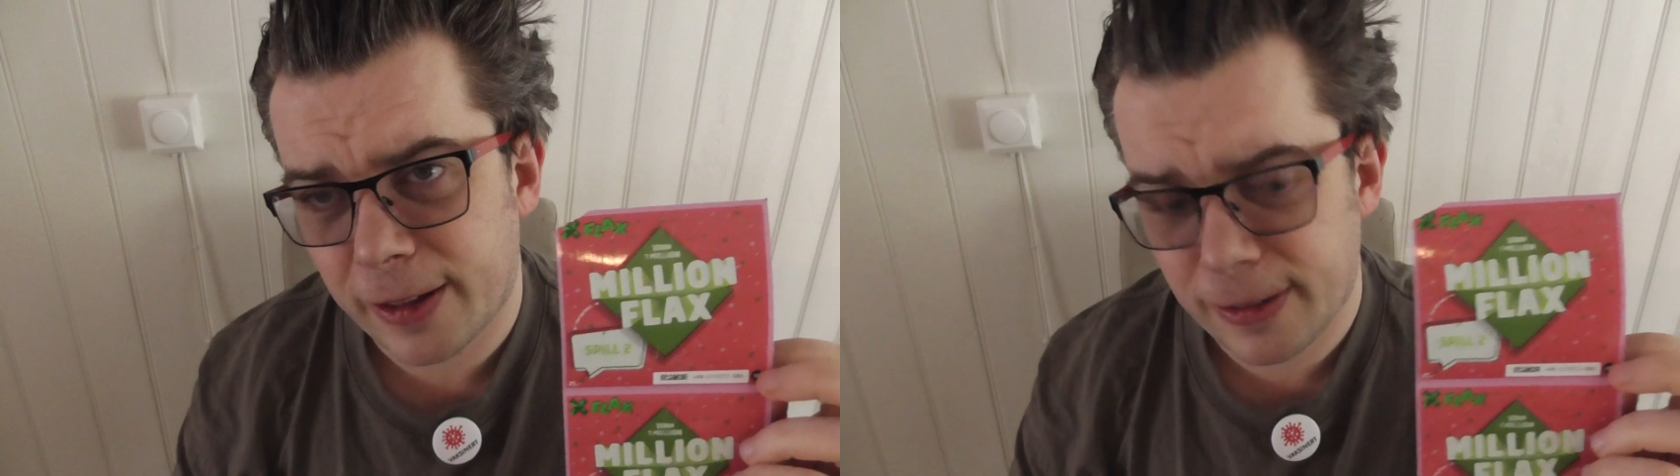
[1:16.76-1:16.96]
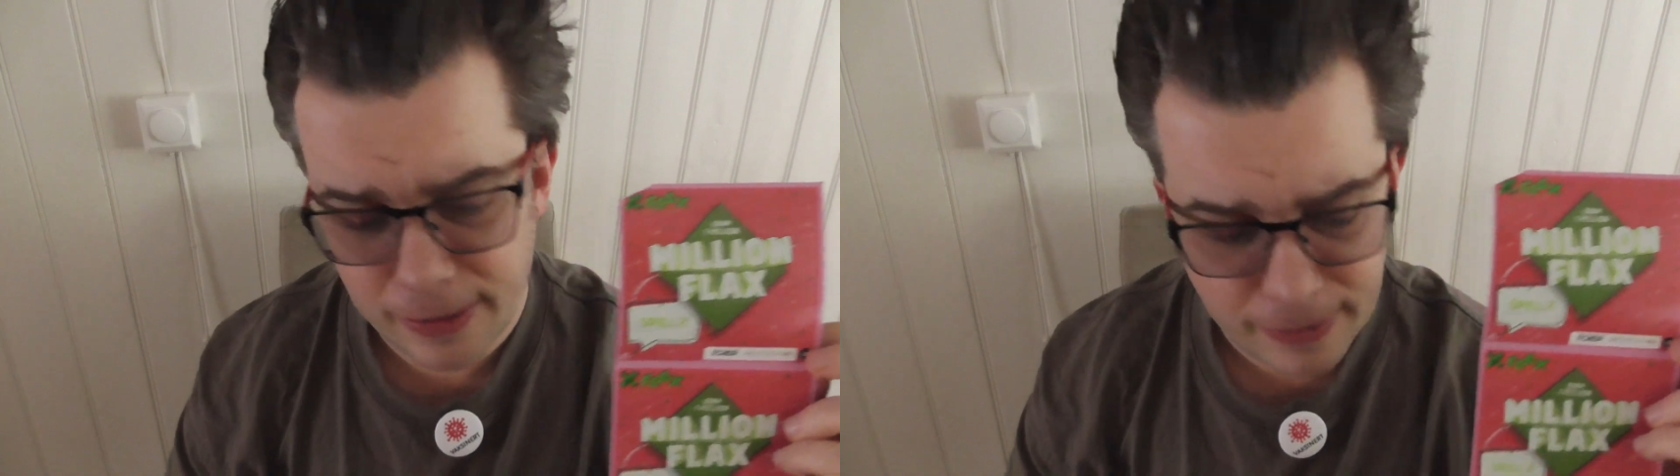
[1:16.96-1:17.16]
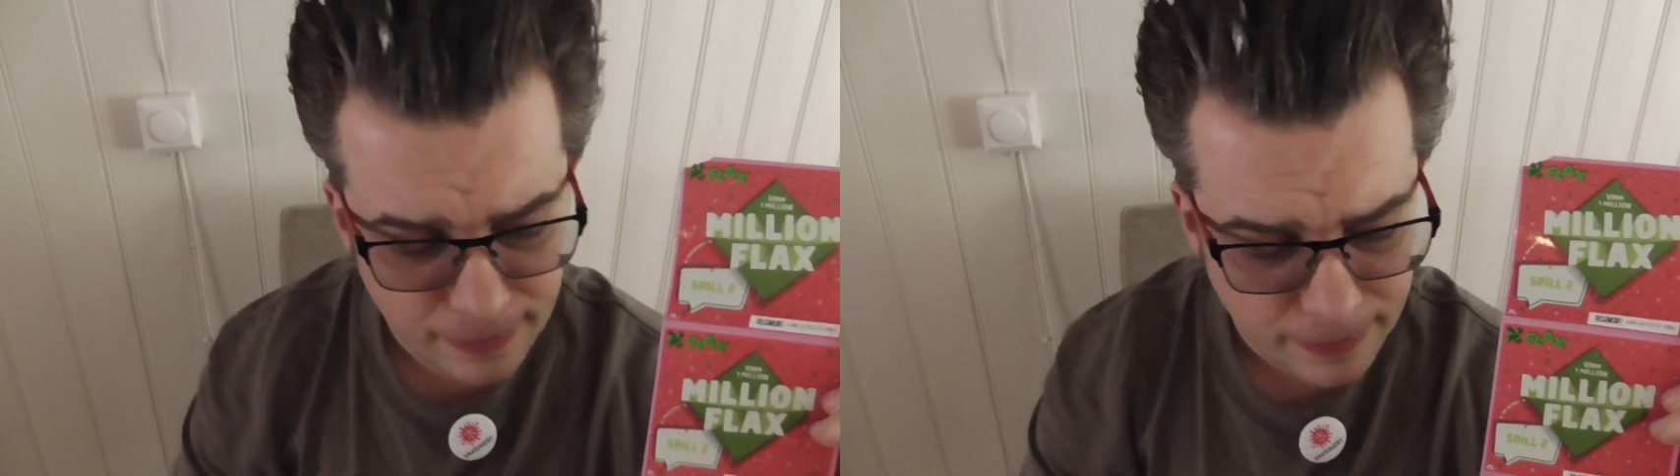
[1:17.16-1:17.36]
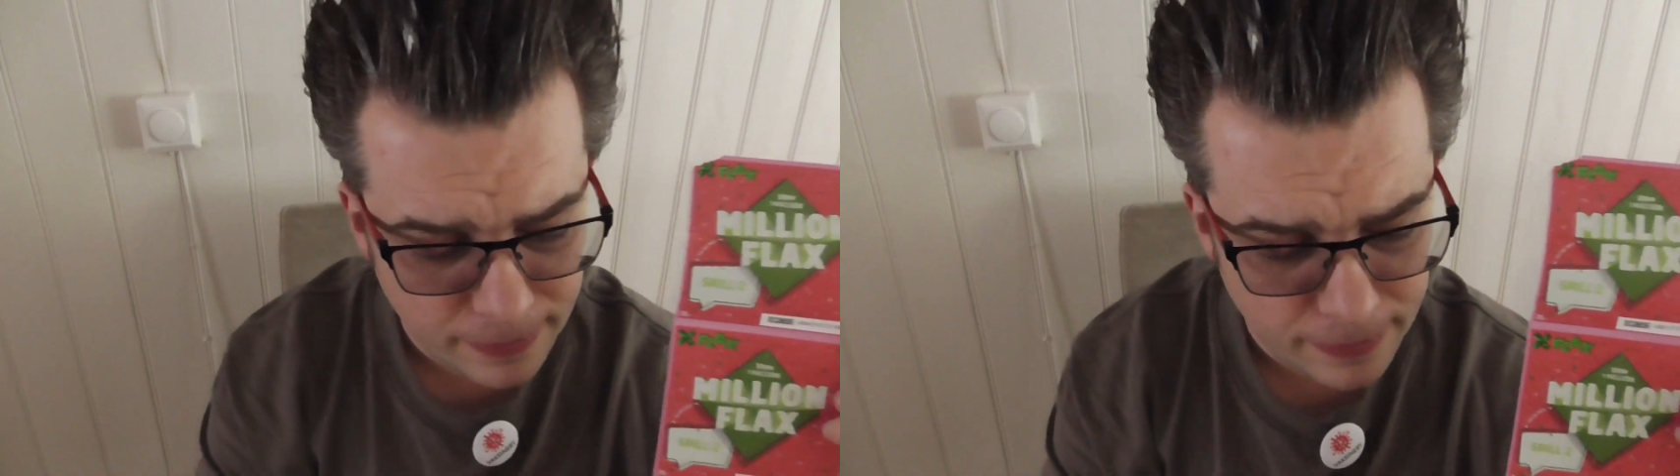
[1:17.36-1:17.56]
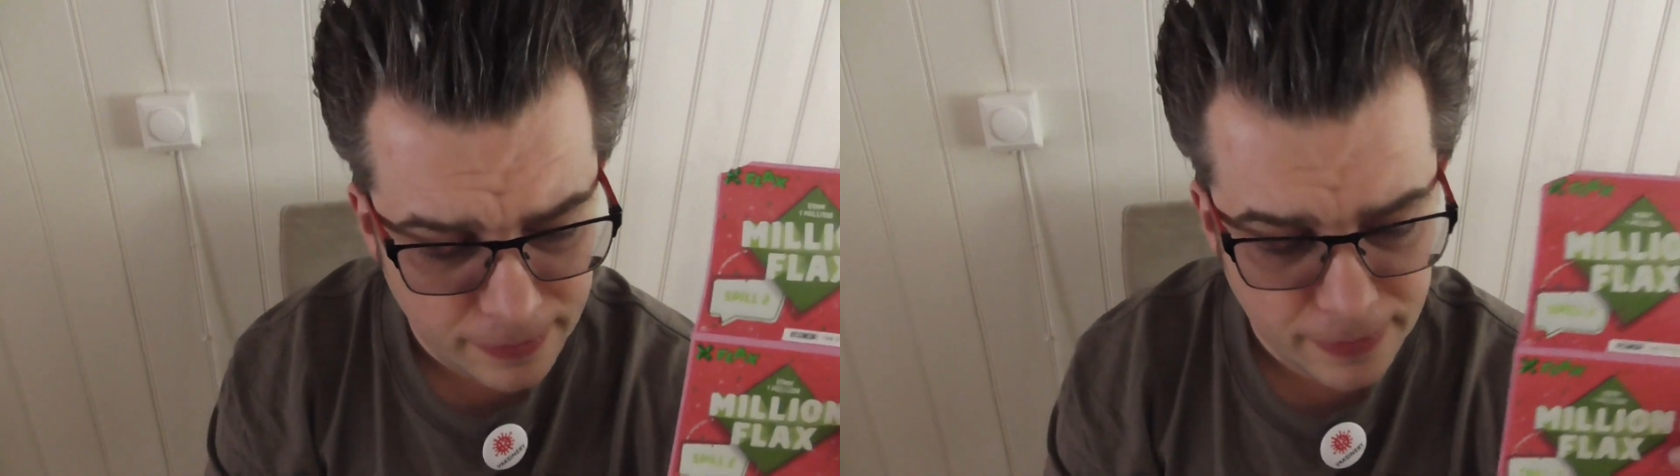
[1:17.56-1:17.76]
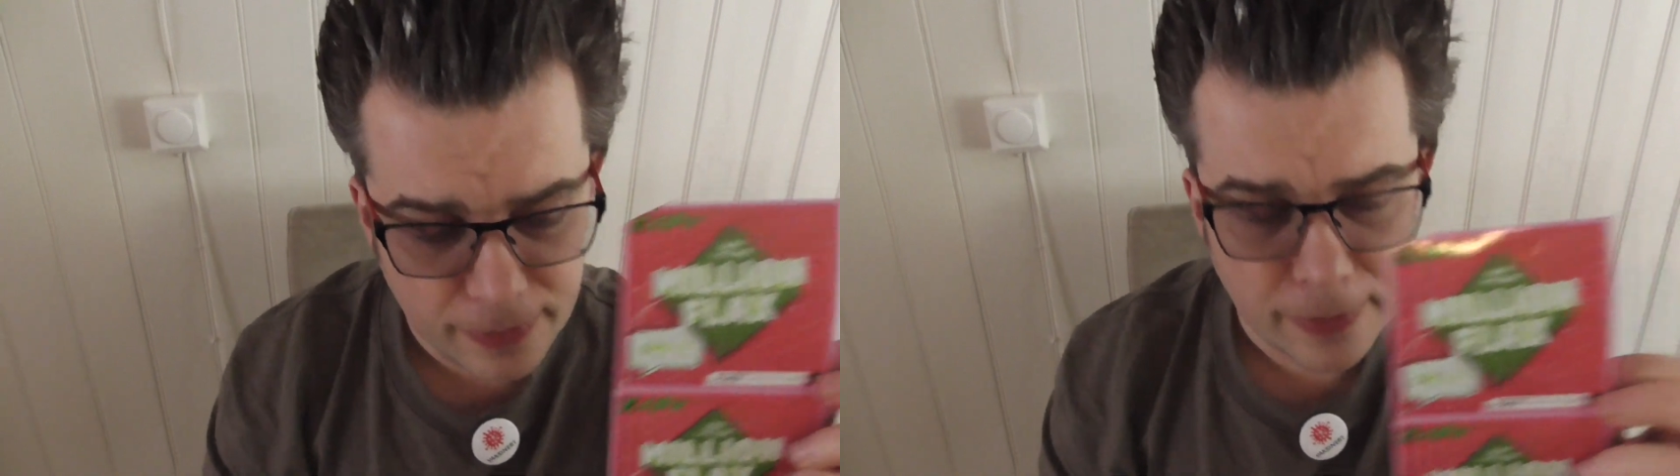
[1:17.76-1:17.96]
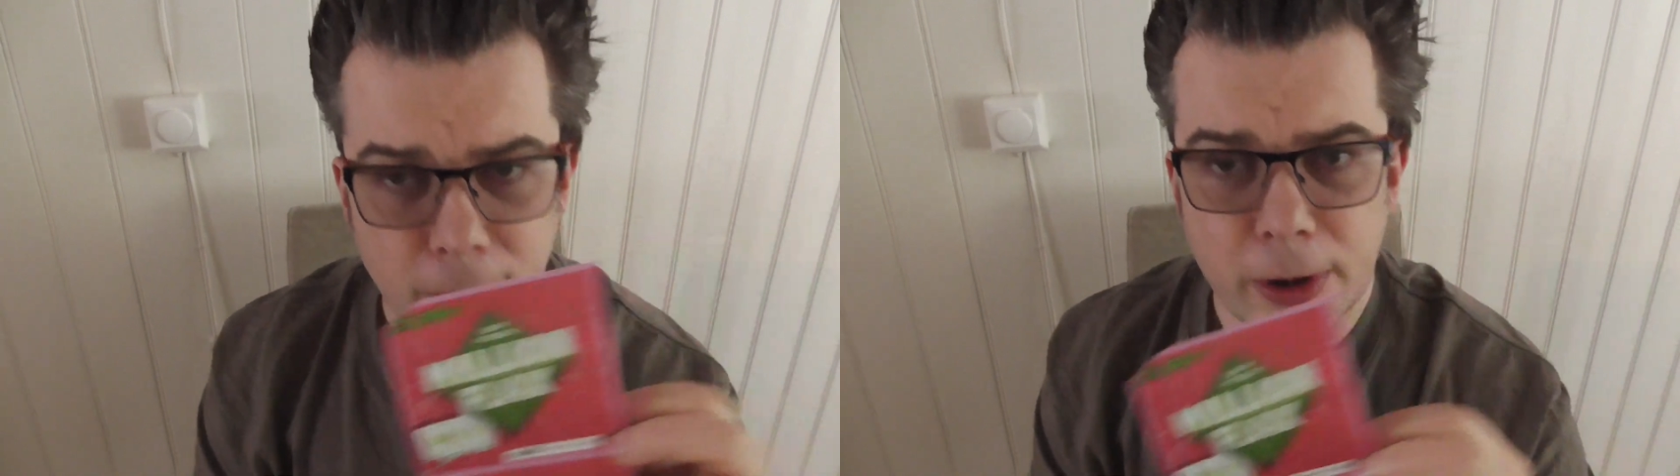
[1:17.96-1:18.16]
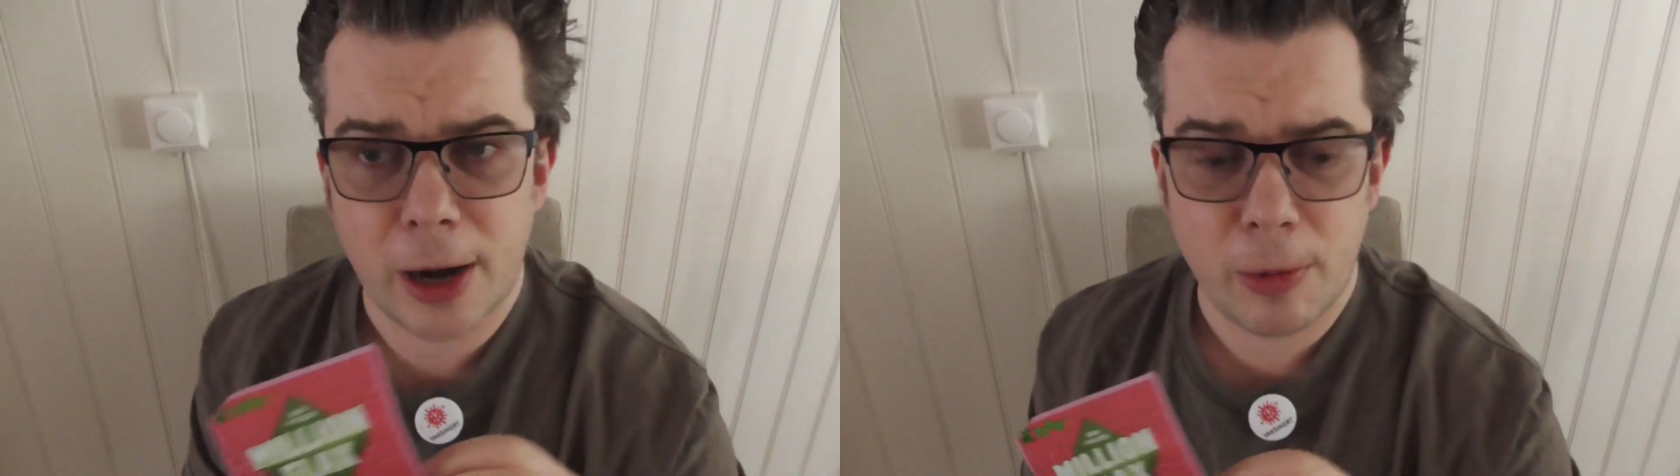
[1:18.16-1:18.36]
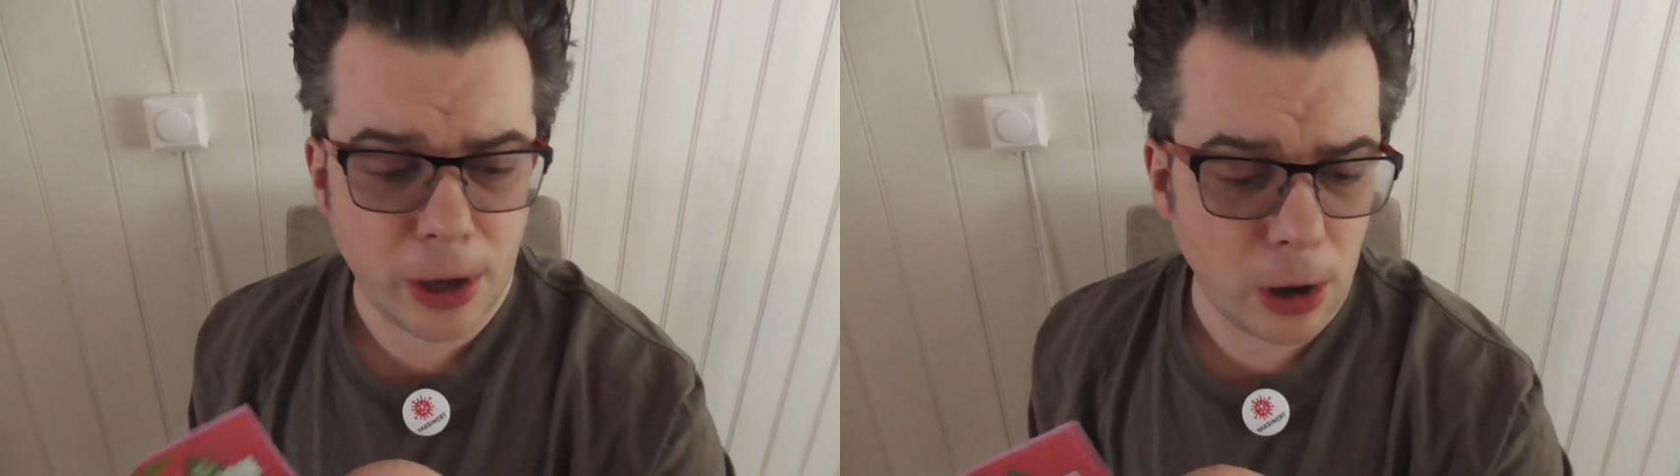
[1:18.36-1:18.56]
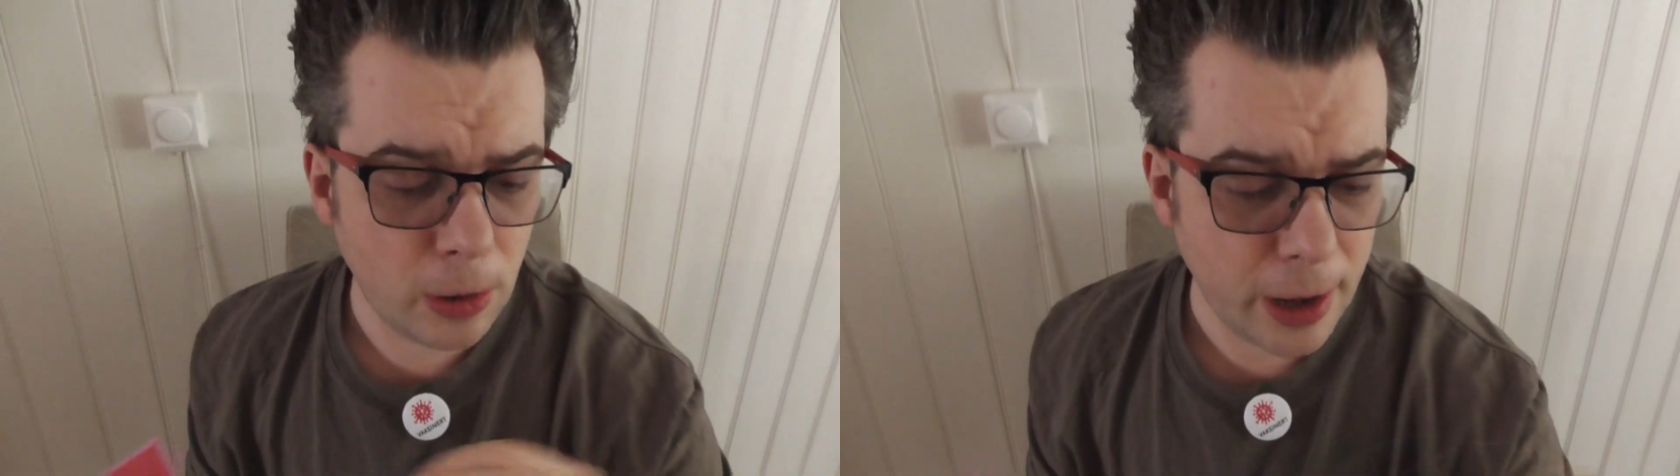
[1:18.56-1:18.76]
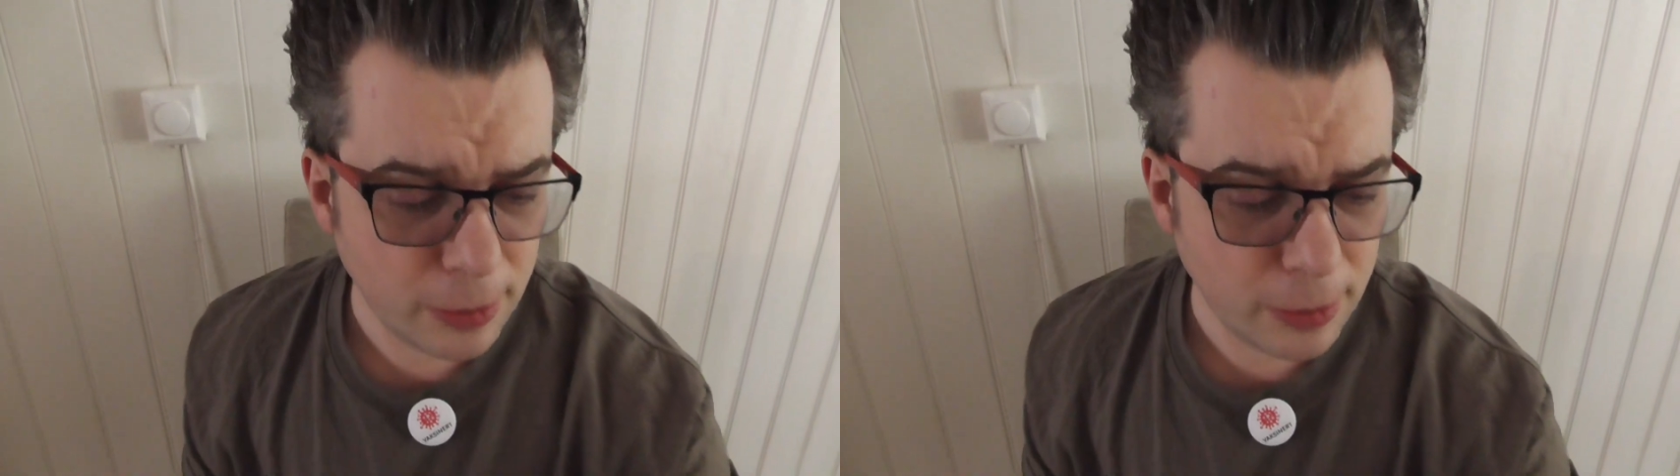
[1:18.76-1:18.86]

it. Okay, here we go.